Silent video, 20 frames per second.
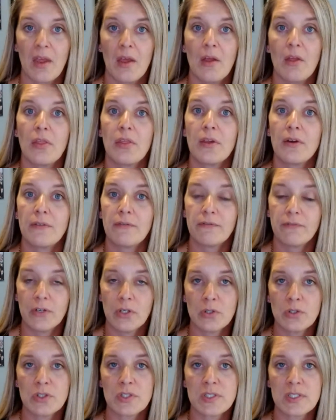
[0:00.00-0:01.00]
The
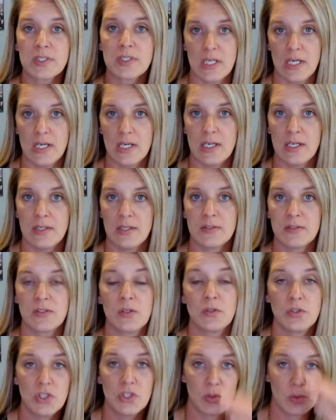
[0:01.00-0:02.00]
first is
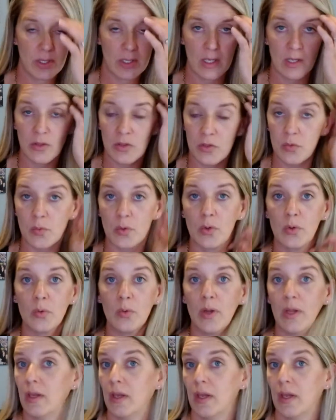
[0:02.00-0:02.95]
doing it through